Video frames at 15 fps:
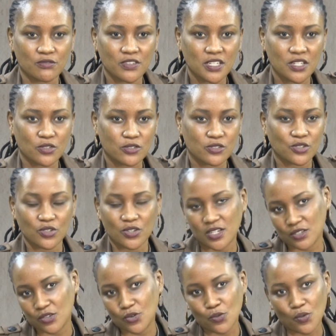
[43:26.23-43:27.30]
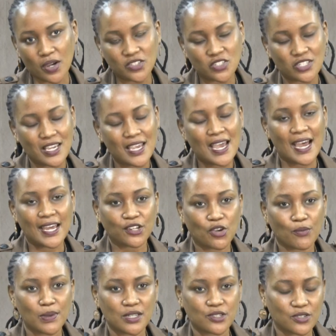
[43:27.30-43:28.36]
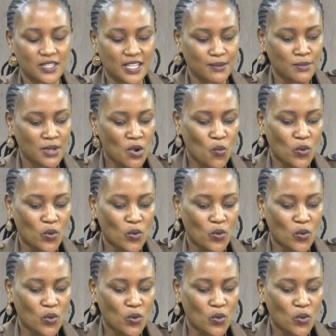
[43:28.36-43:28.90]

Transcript: videos so you can go watch and comment on them.